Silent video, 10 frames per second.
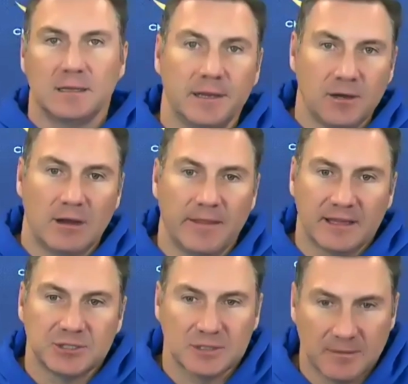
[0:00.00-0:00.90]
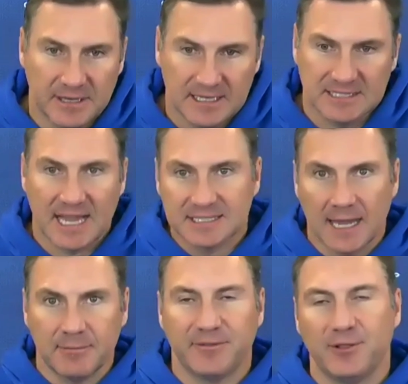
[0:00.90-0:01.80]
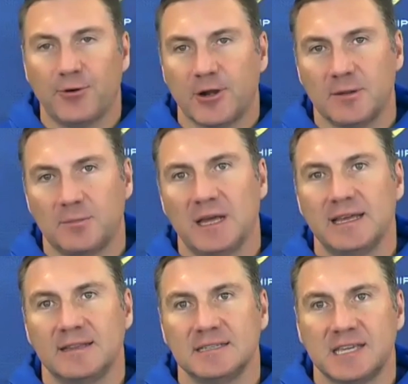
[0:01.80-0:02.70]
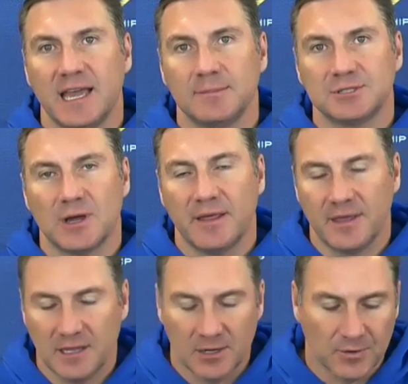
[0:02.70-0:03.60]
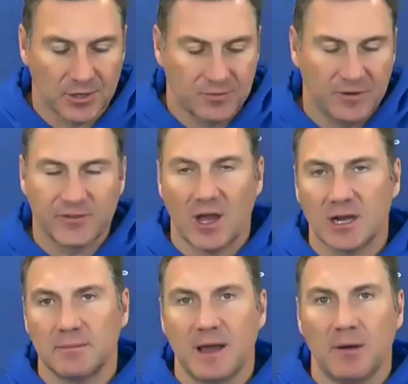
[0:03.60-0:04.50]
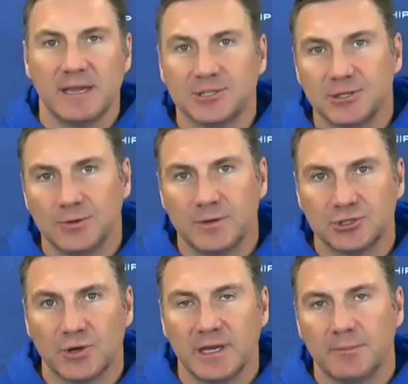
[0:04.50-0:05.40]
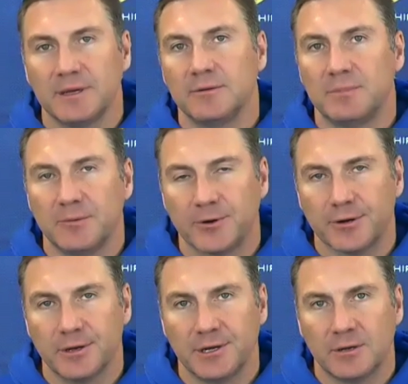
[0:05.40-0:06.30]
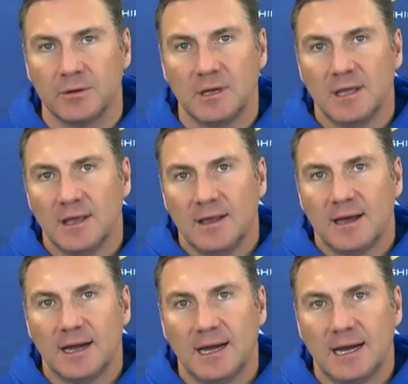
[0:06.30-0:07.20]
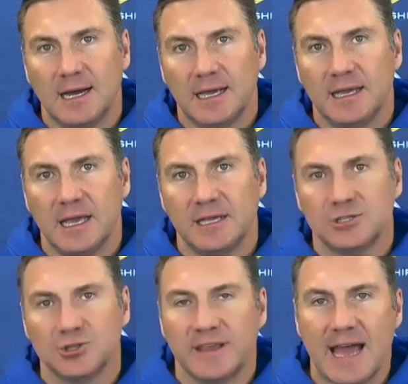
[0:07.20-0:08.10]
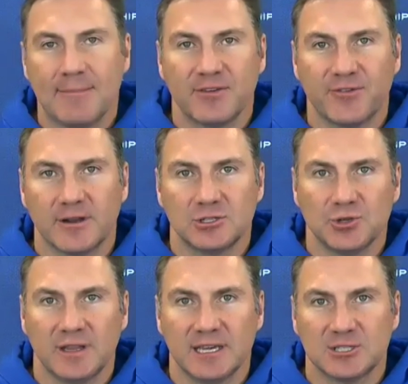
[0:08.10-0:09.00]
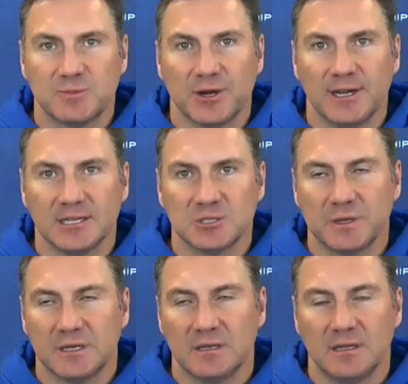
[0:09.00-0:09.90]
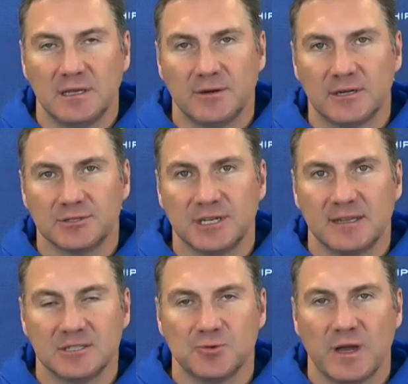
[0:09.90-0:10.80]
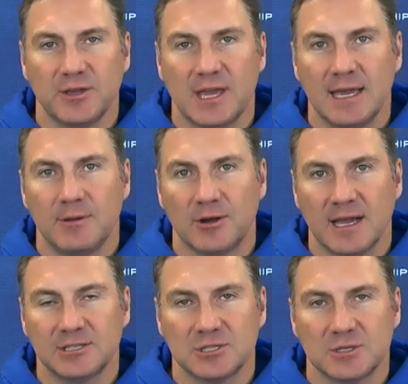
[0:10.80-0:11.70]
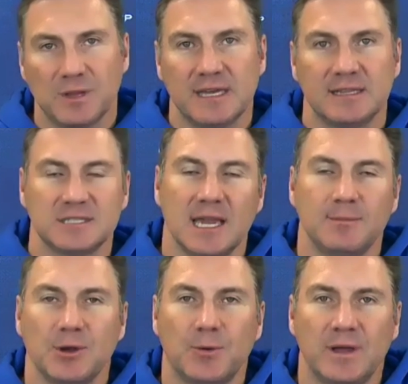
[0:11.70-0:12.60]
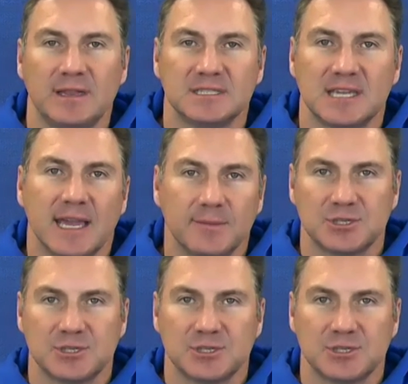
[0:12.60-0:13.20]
You know, I mean, these guys came to Florida to play in this game. So, we've talked about make sure you enjoy it, but we're, you know, enjoy the atmosphere, enjoy the experience, but, you know, understand this is why you came here, not just to play in this game, to go win this game.